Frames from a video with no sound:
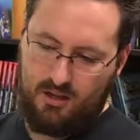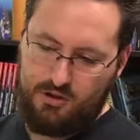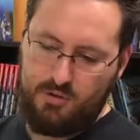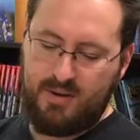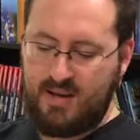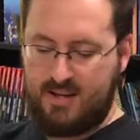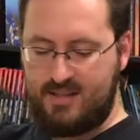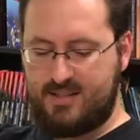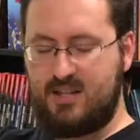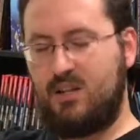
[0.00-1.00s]
You may not
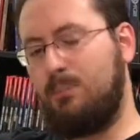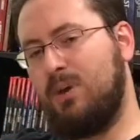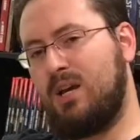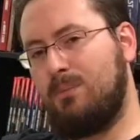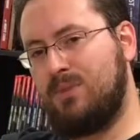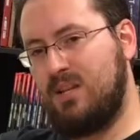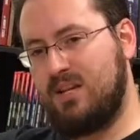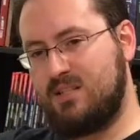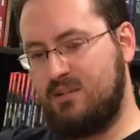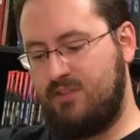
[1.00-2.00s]
necessarily pick up the
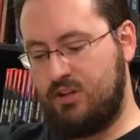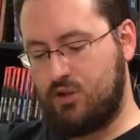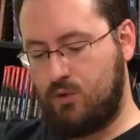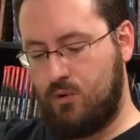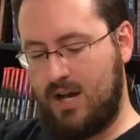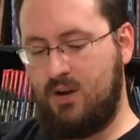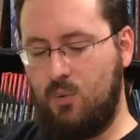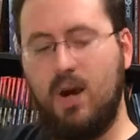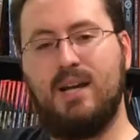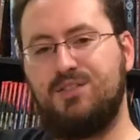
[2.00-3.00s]
next adventure right
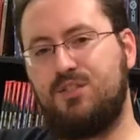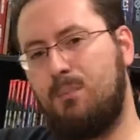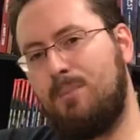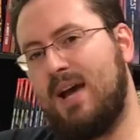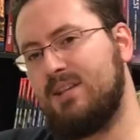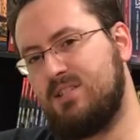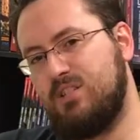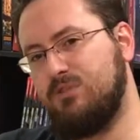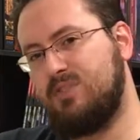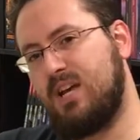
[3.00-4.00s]
away. Some
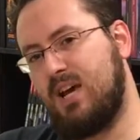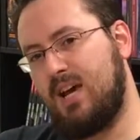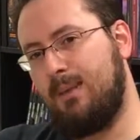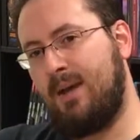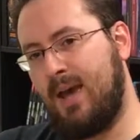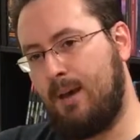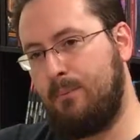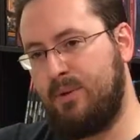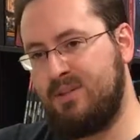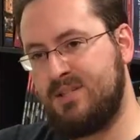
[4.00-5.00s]
passage of time
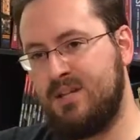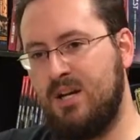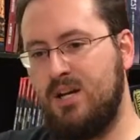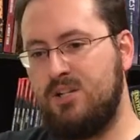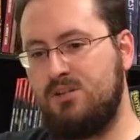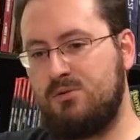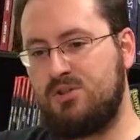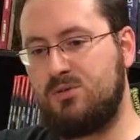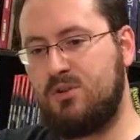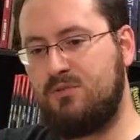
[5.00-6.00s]
happens, so it's
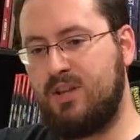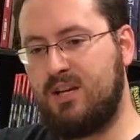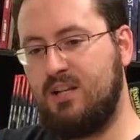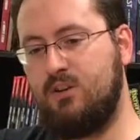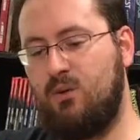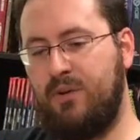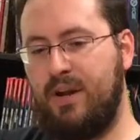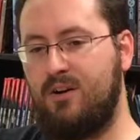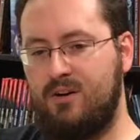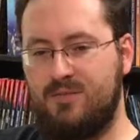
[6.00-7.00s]
sort of like a little
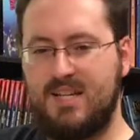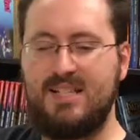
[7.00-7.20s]
narrative.